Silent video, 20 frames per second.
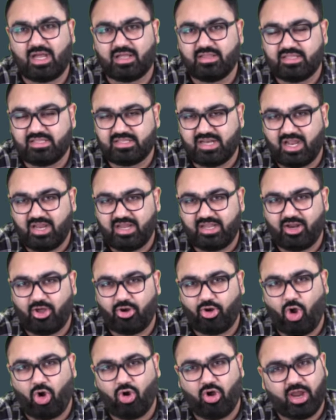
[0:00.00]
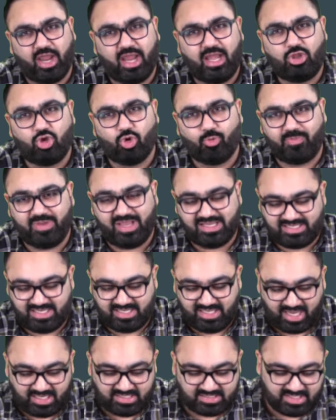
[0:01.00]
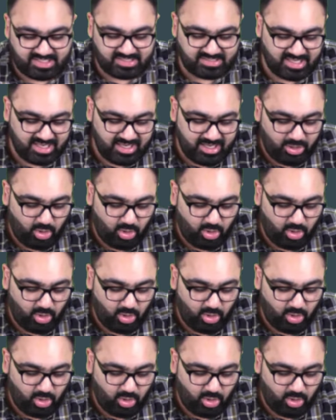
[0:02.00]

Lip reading: Are these right or wrong? Again, UPSC has asked this.